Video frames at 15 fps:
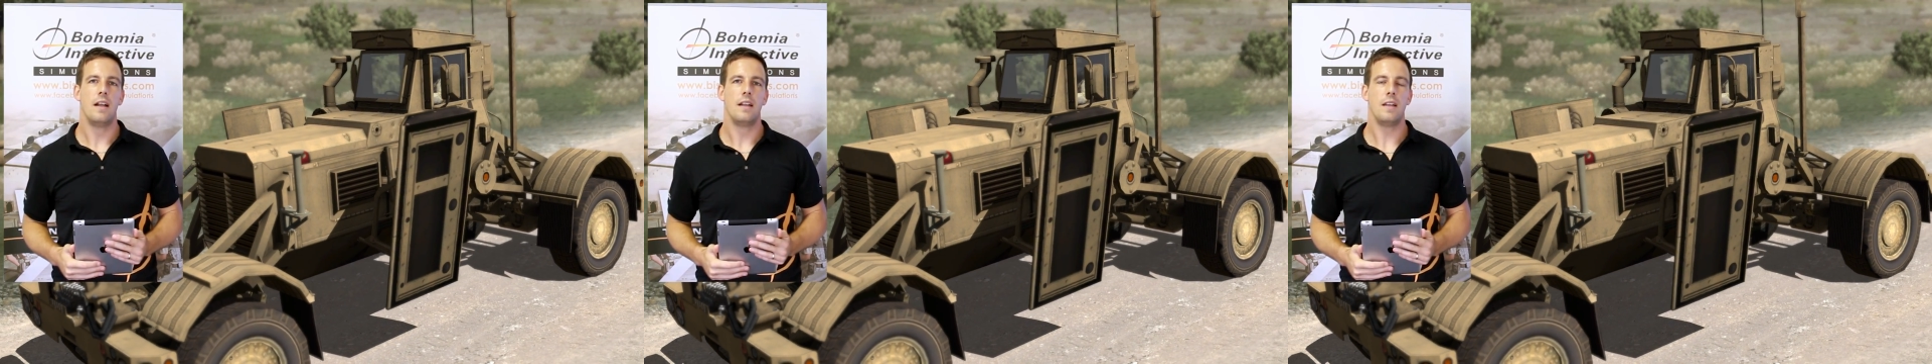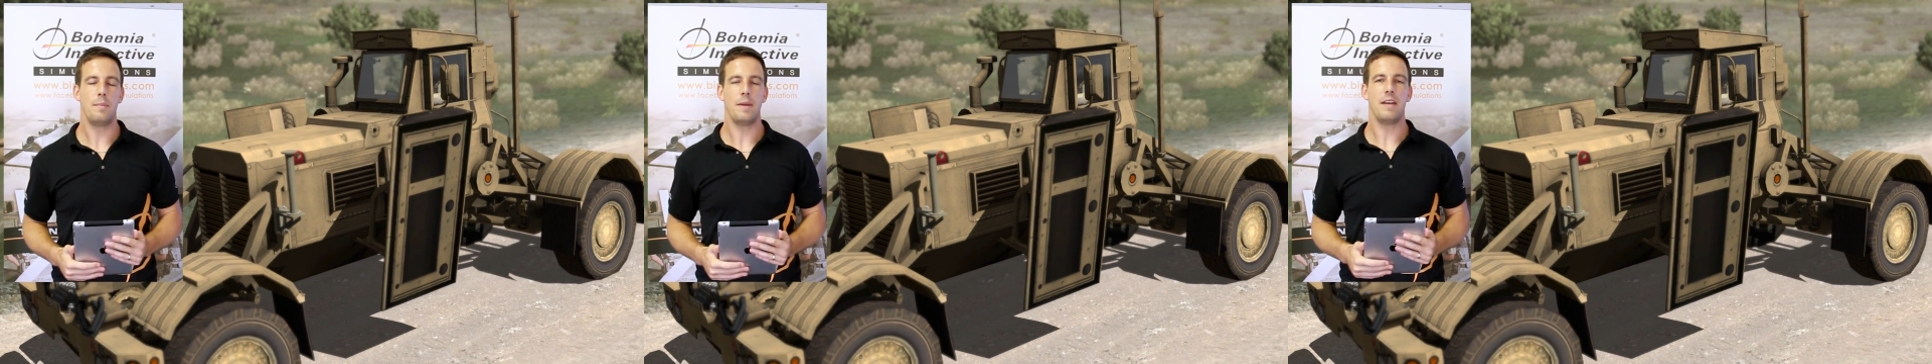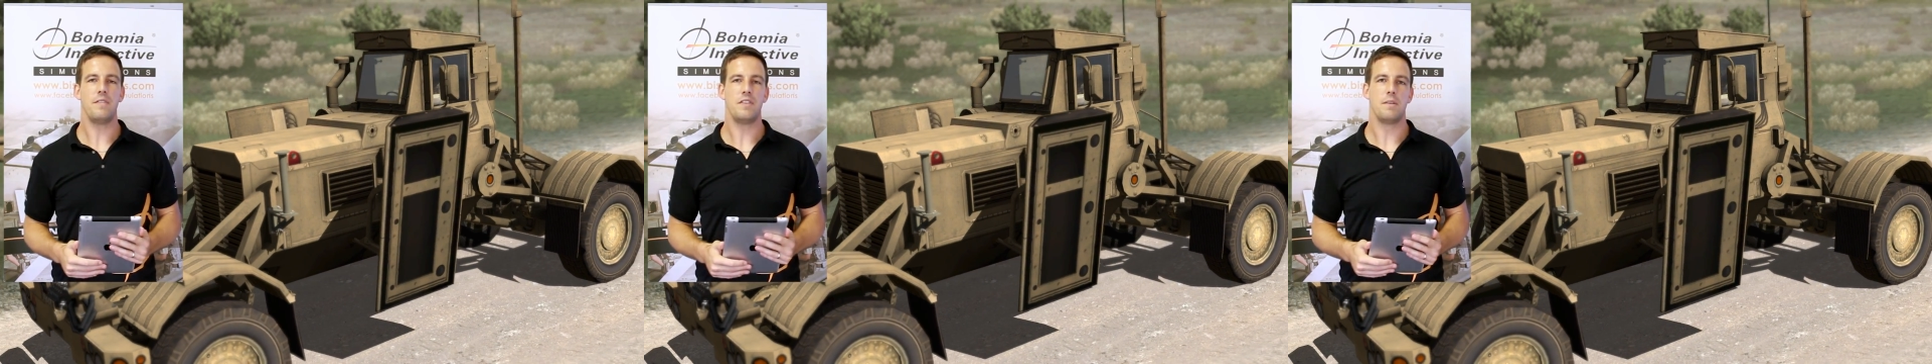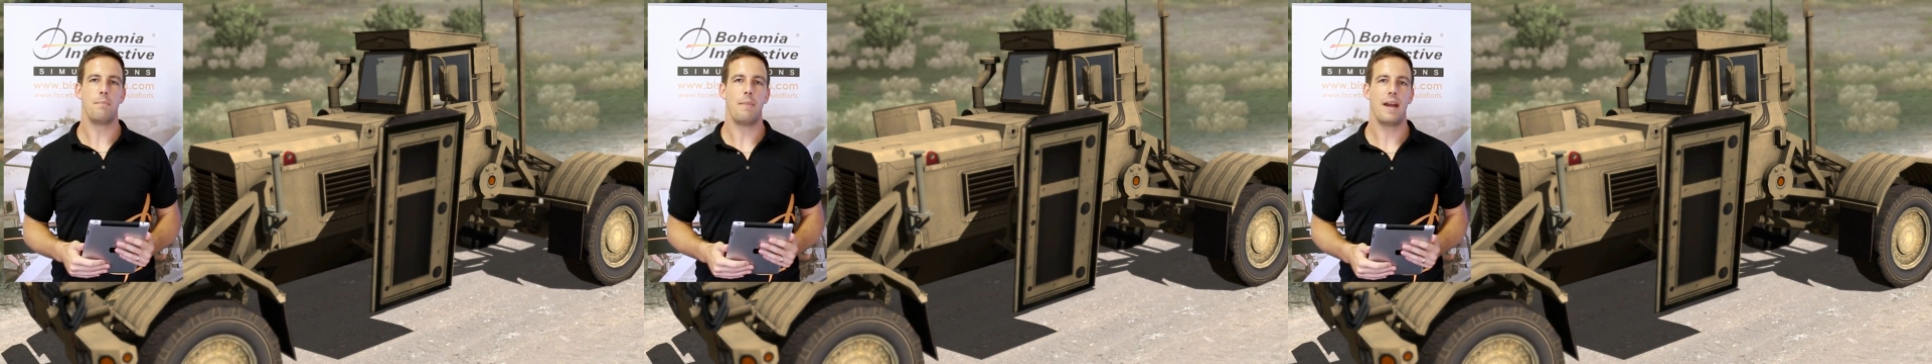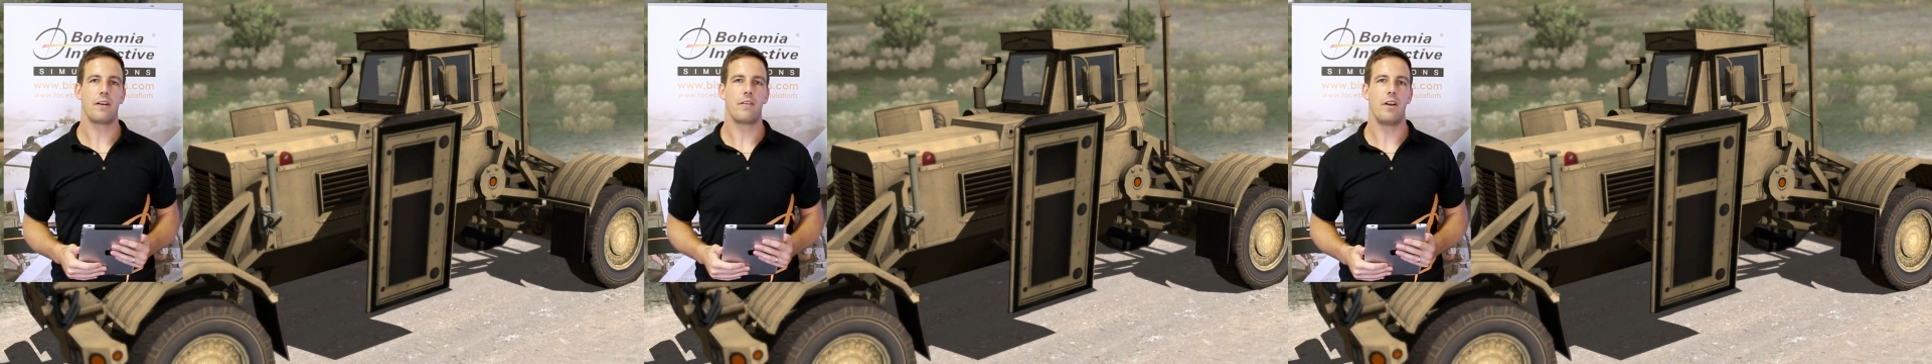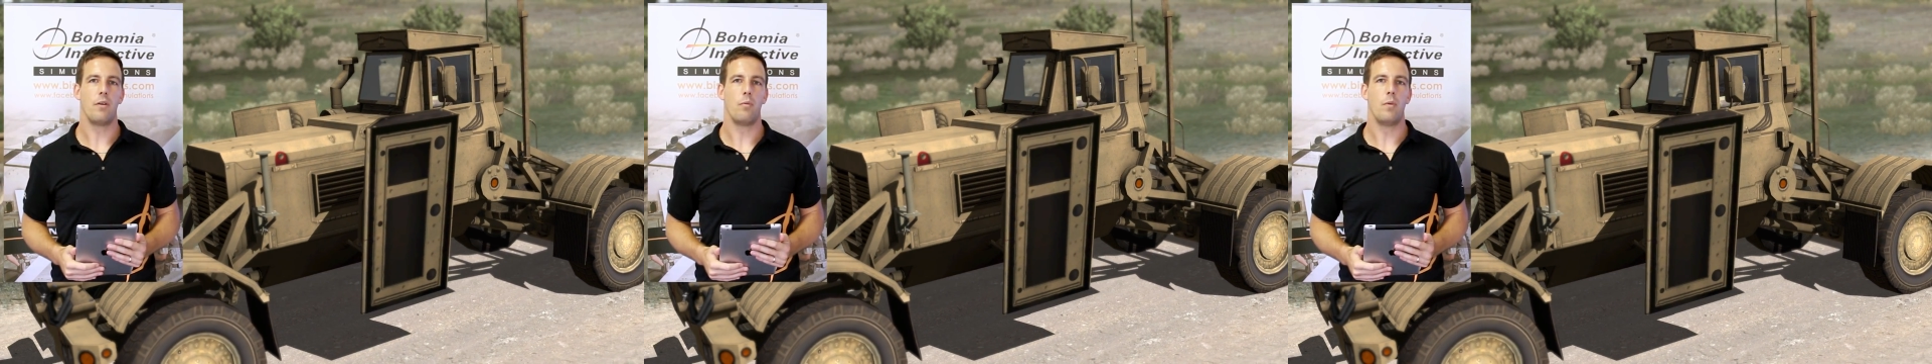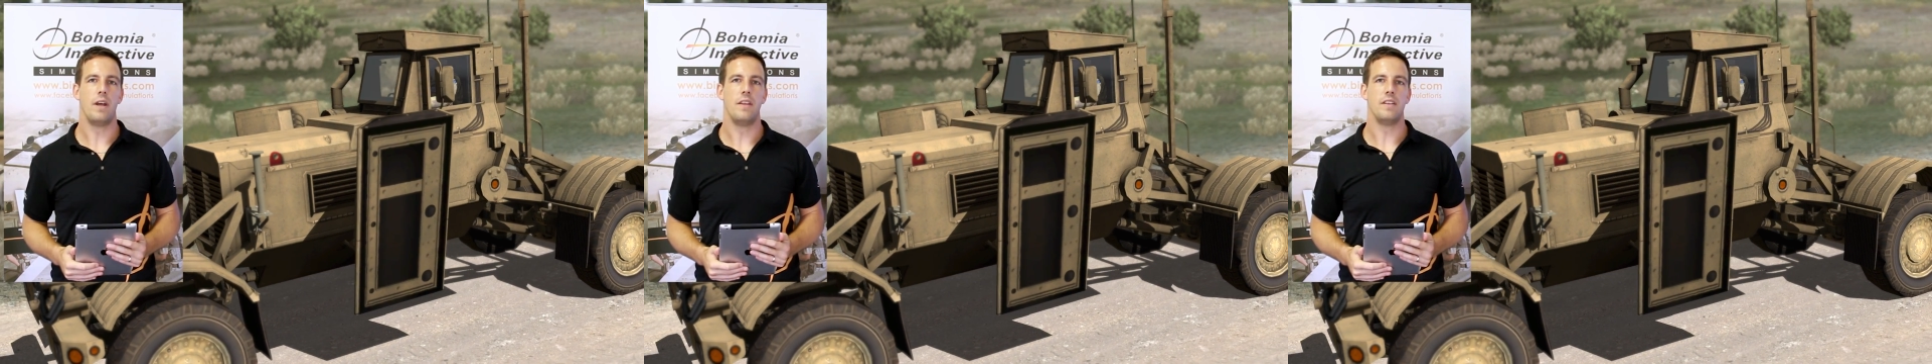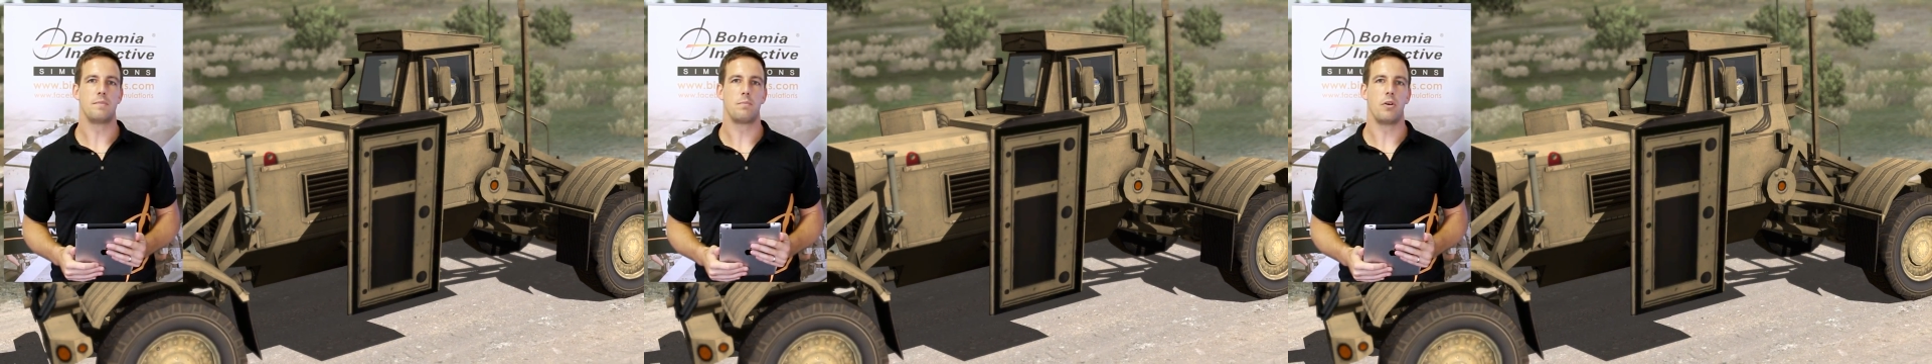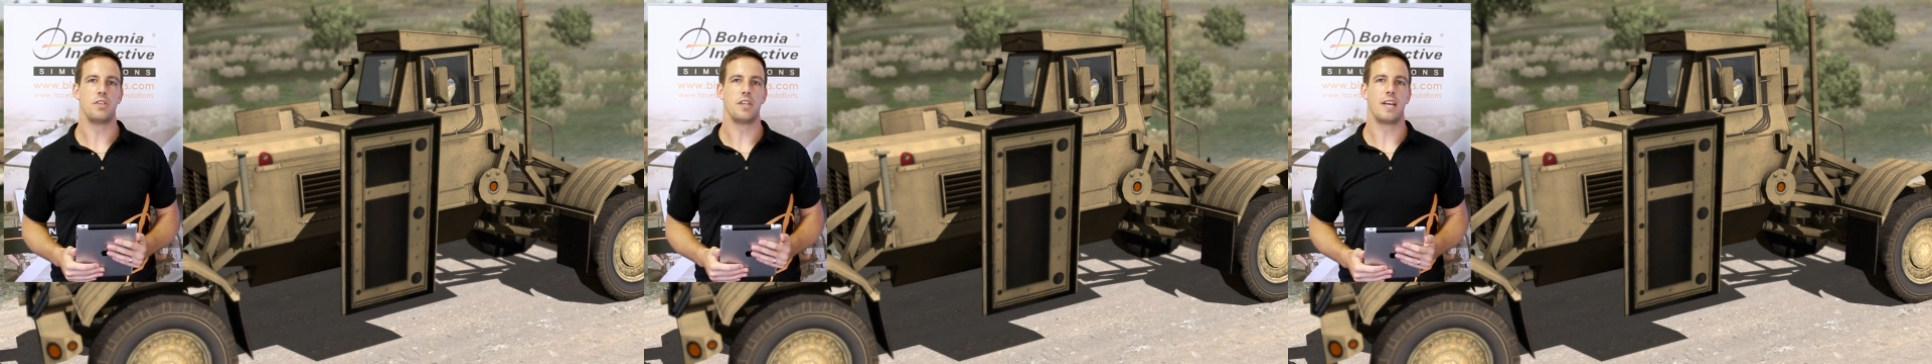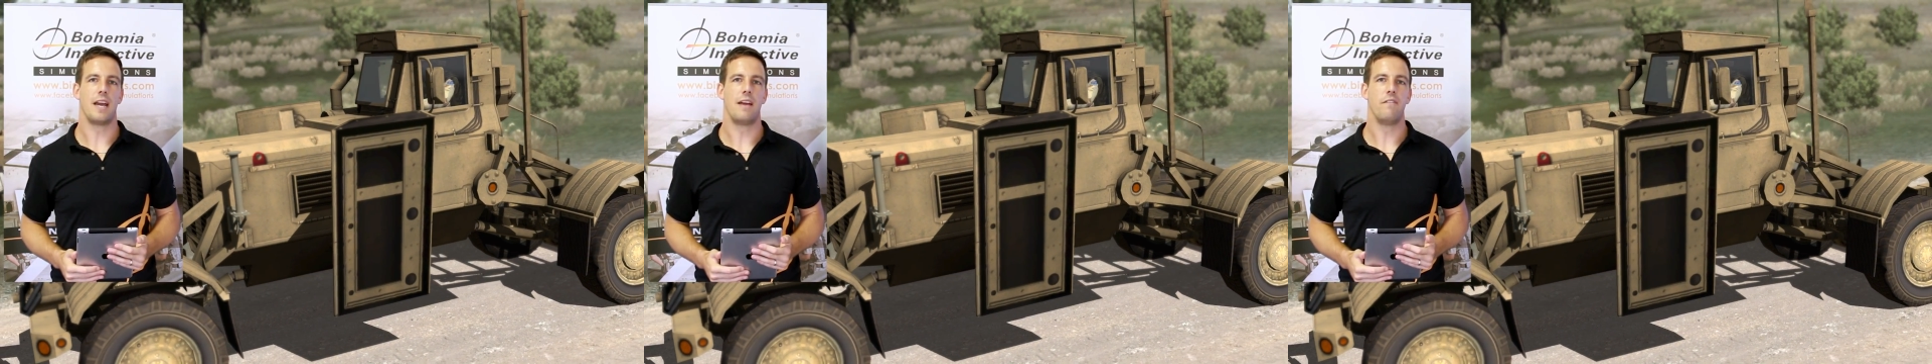let me give you some background on where this
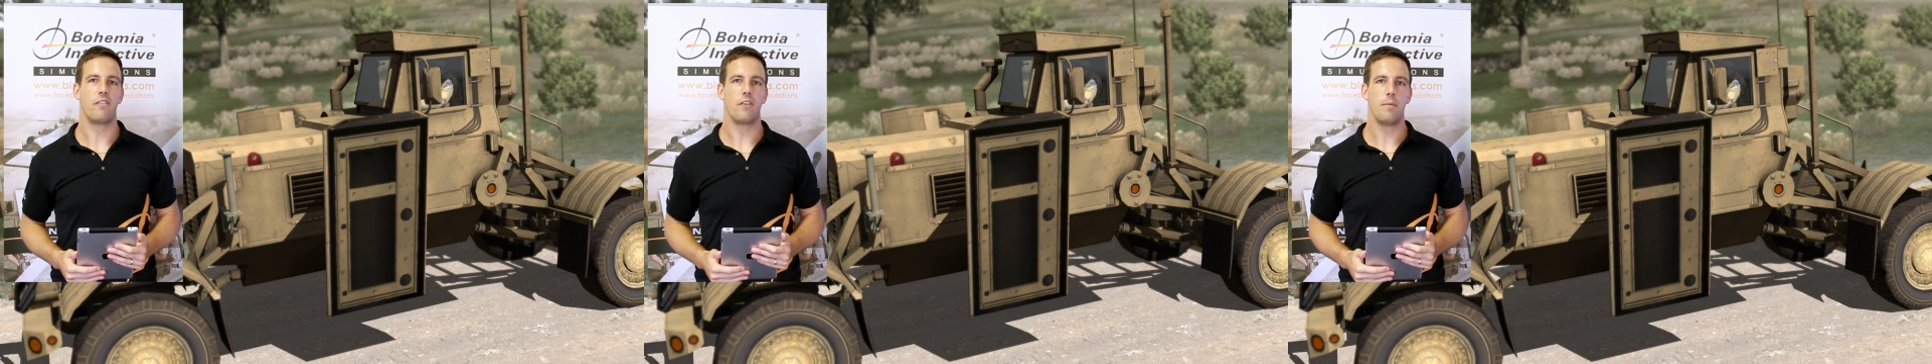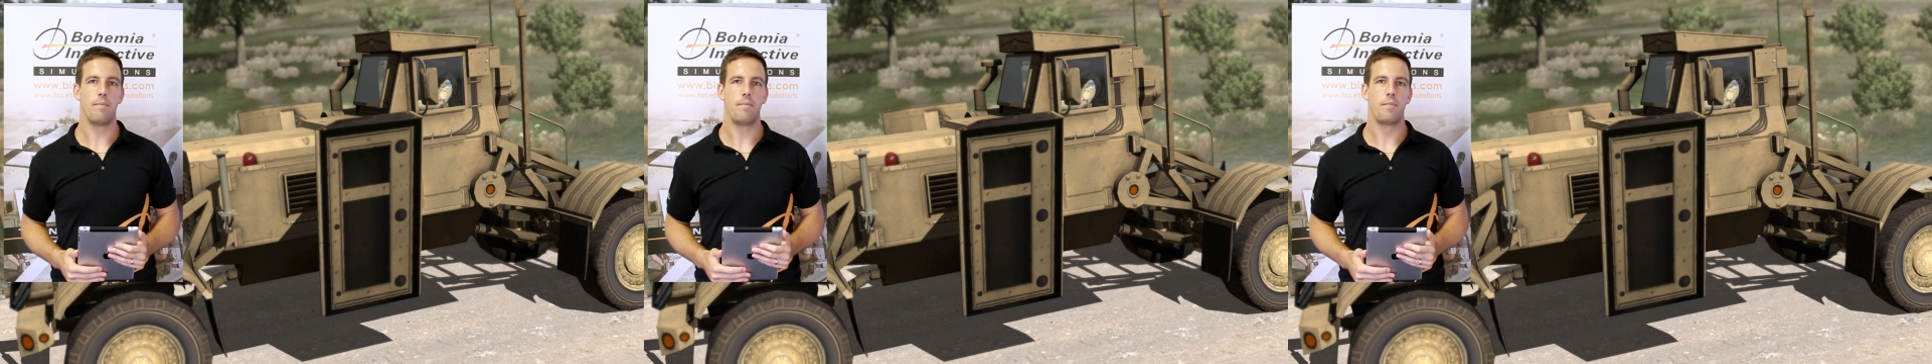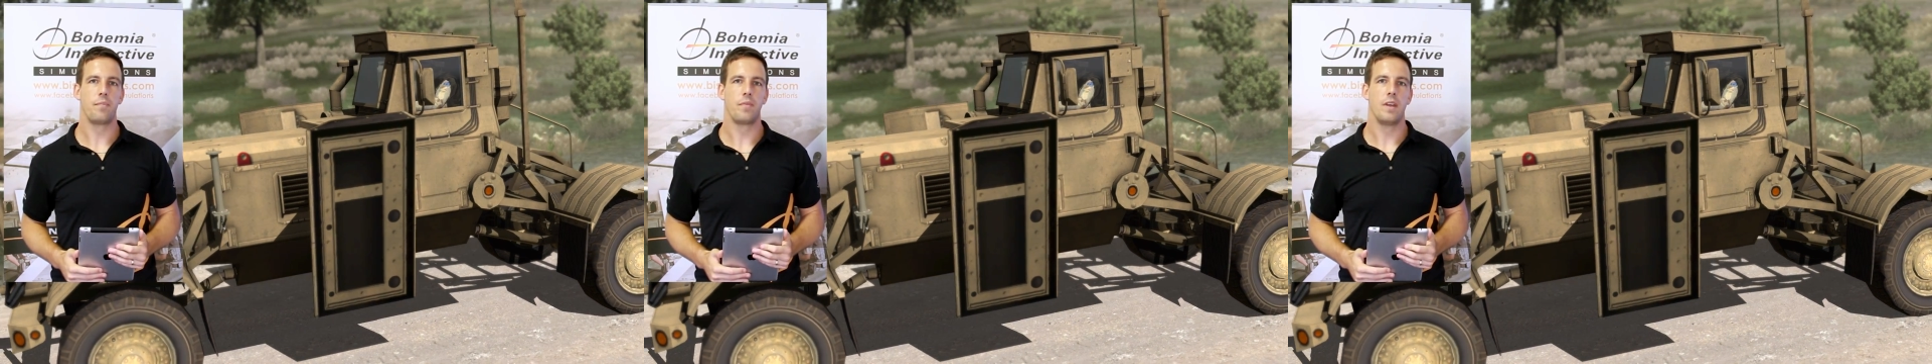project came from.